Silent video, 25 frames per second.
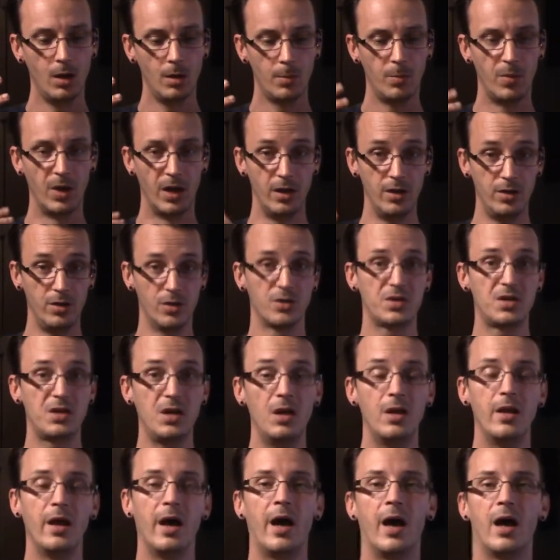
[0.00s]
But you'll see
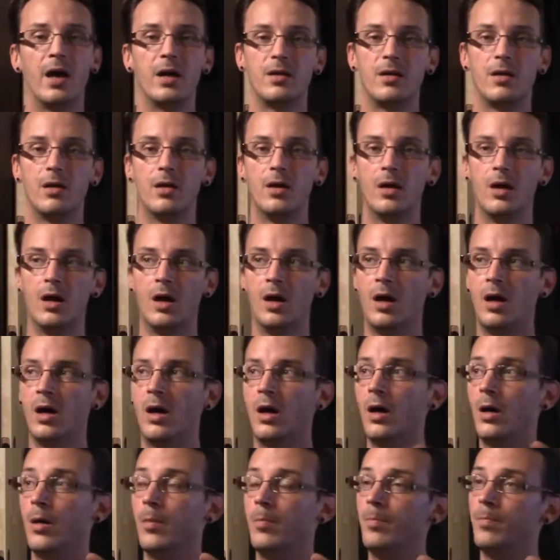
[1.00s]
that.
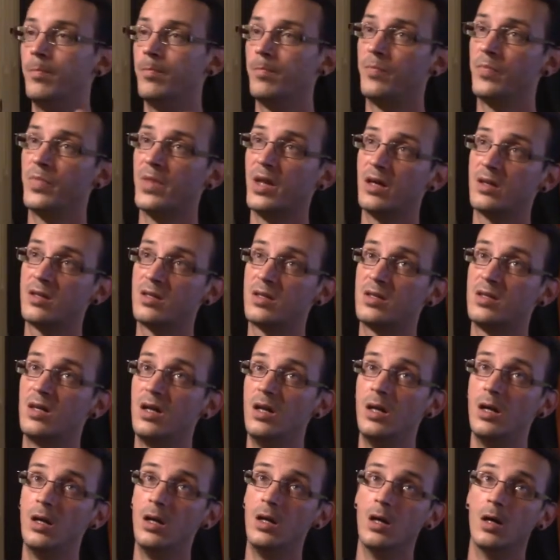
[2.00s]
Um, let's
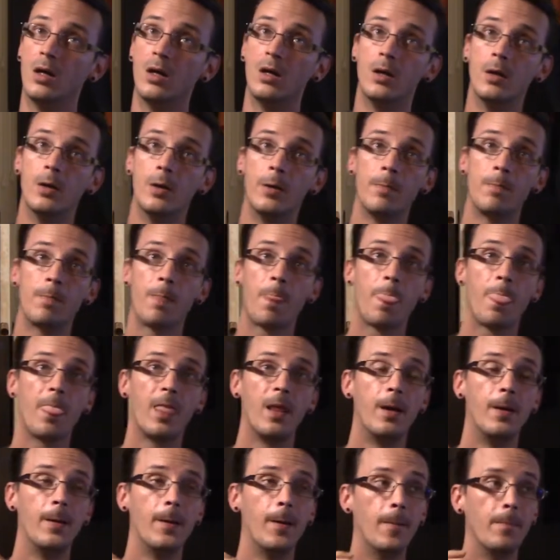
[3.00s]
see.
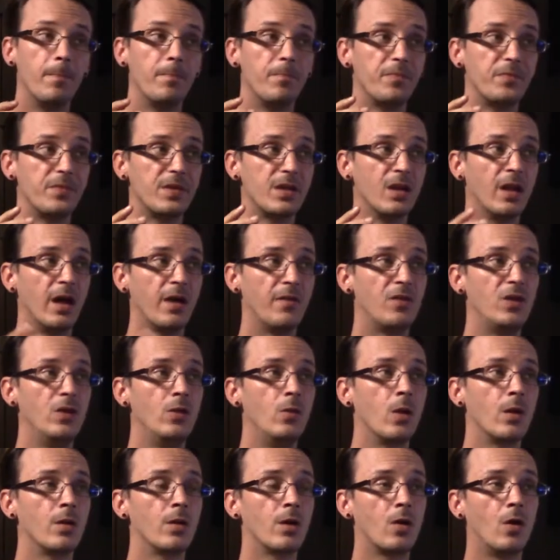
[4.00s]
Left to
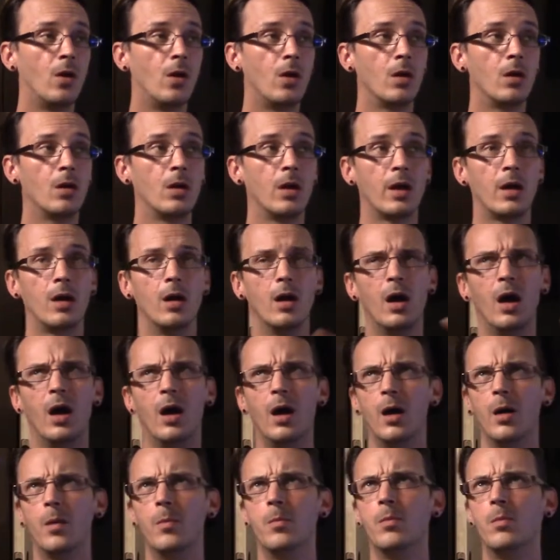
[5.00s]
do on the car, like
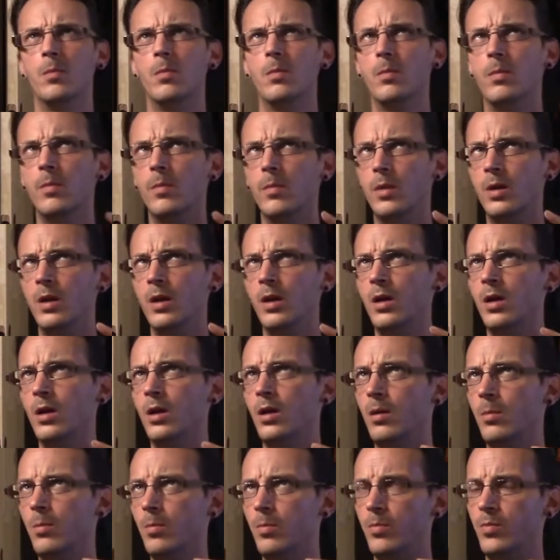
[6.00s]
um, the
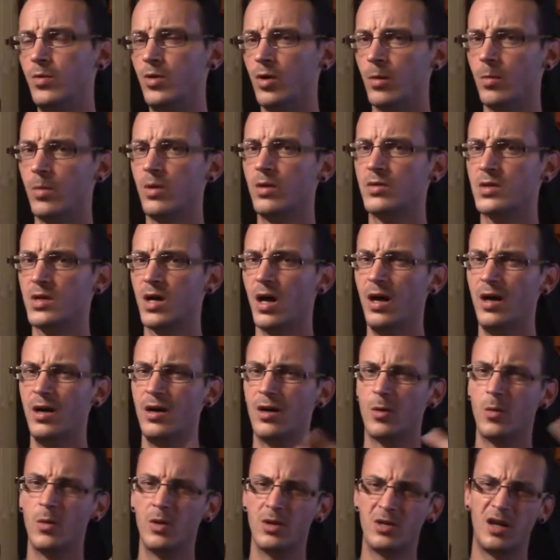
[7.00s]
terminals got
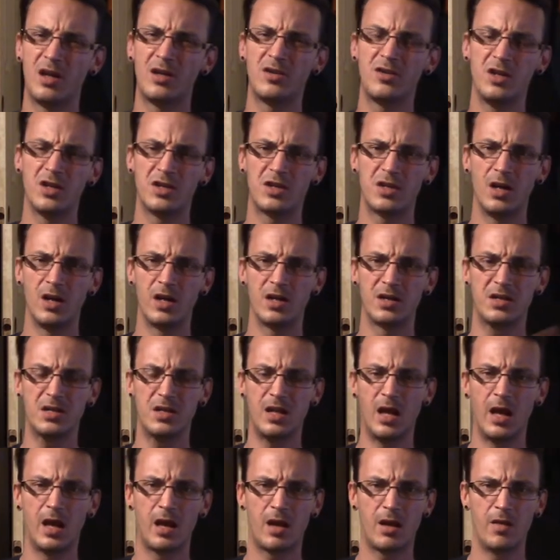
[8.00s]
here, which that's just an
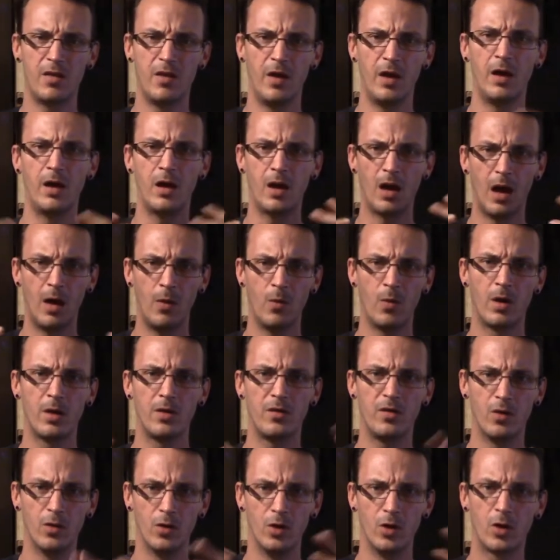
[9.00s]
aesthetic thing. I want it
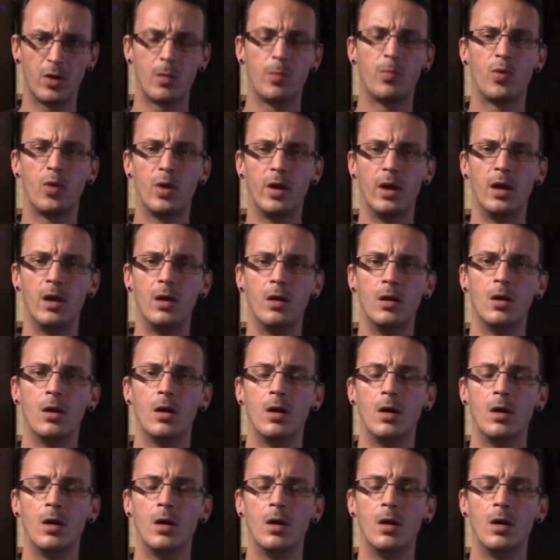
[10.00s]
to look pretty.